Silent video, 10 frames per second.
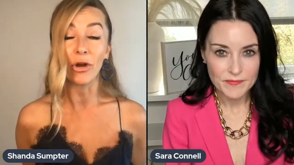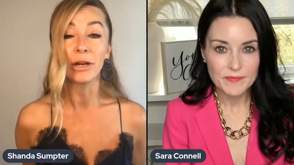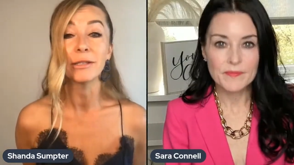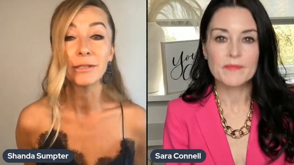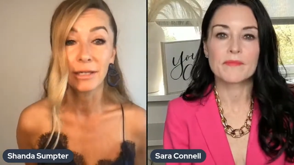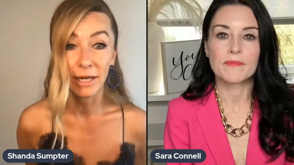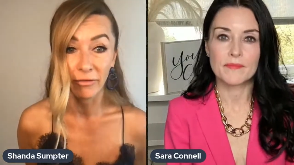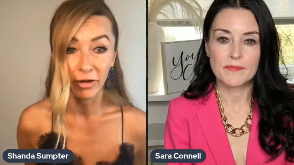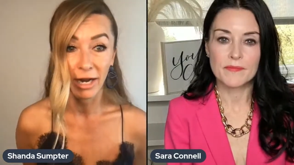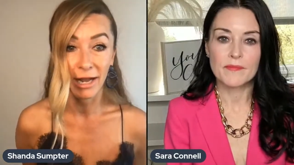Speaker 1: honest, it
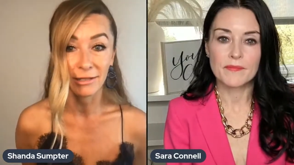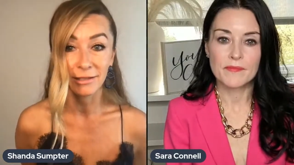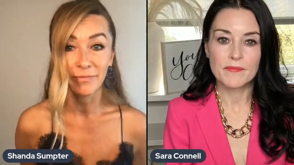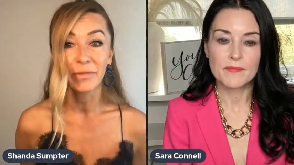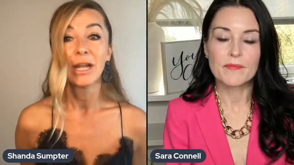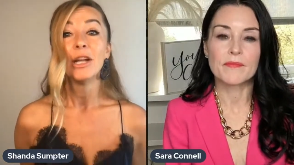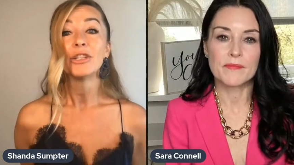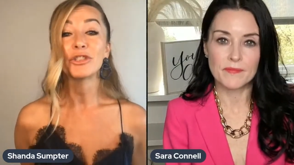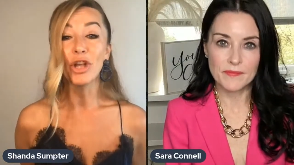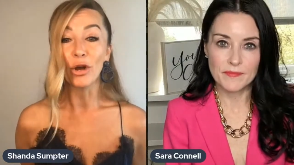never has. Mm-hmm.
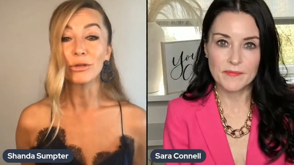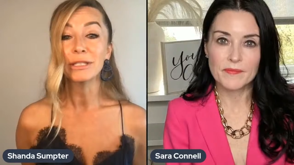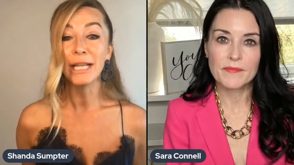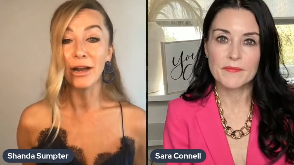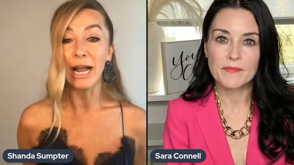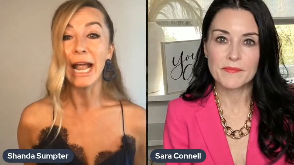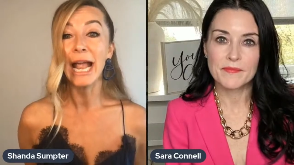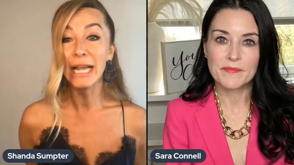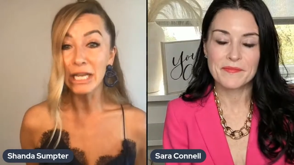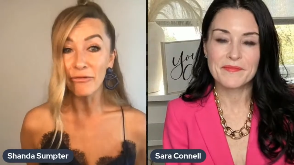So, Sarah,
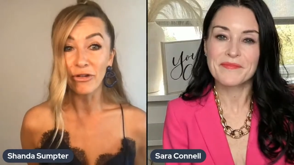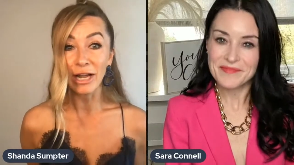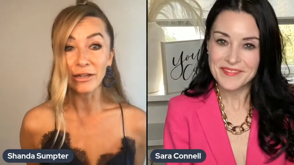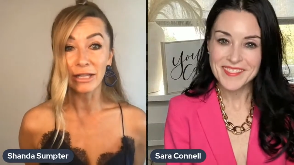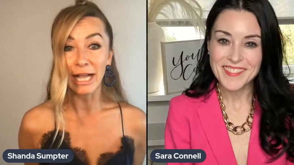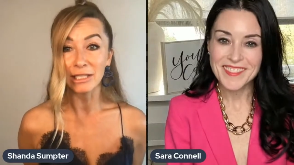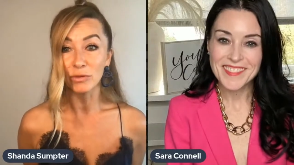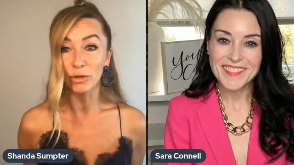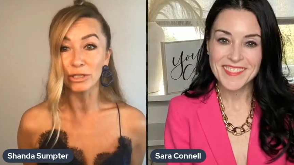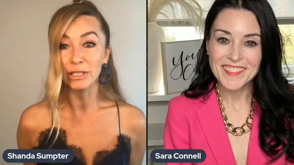any final
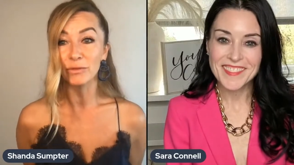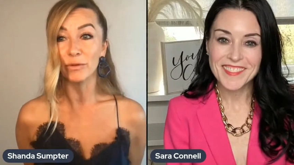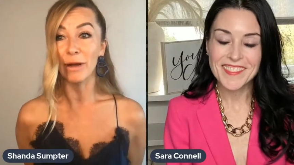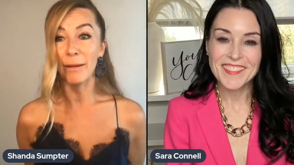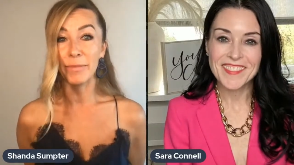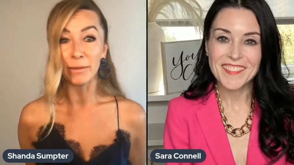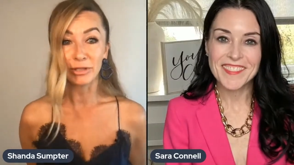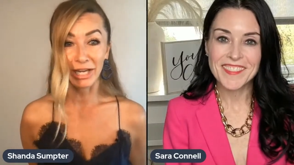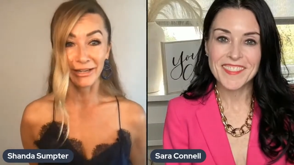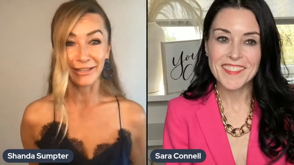last words as we wrap up
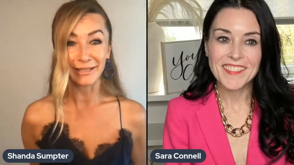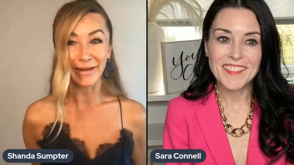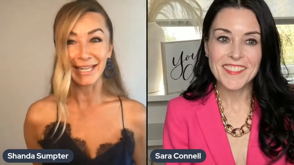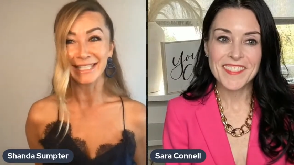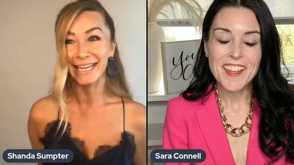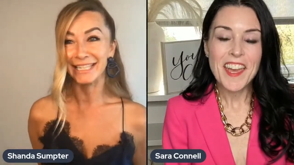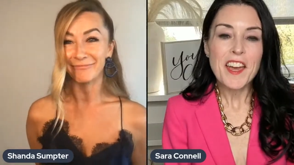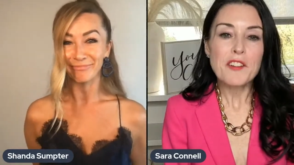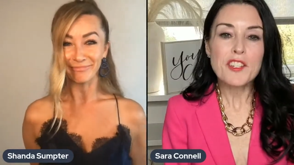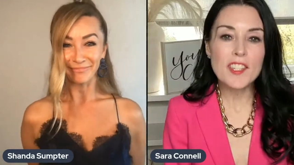Shanda on Demand today?
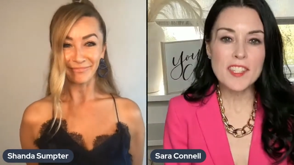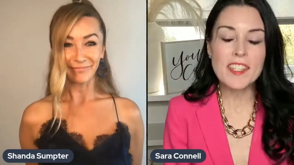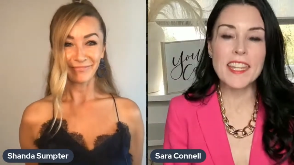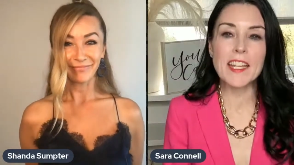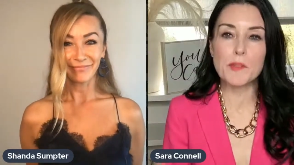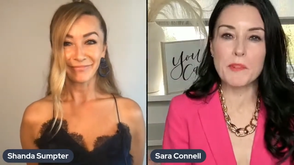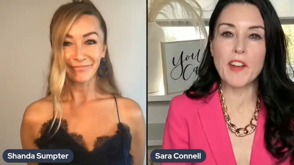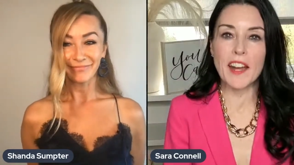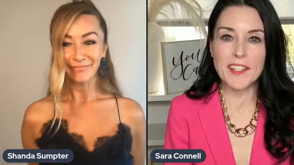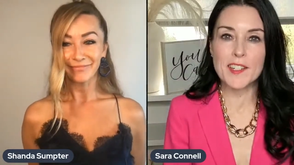
Speaker 2: Just to say, because we've
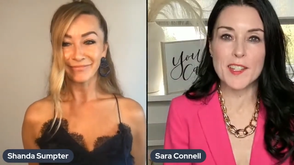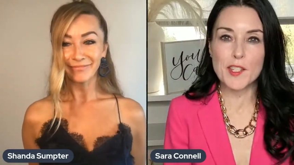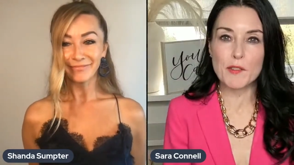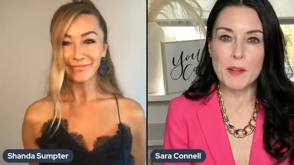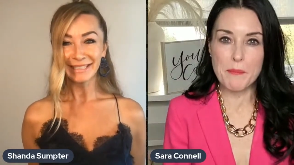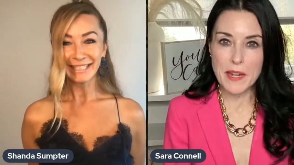gotten into this great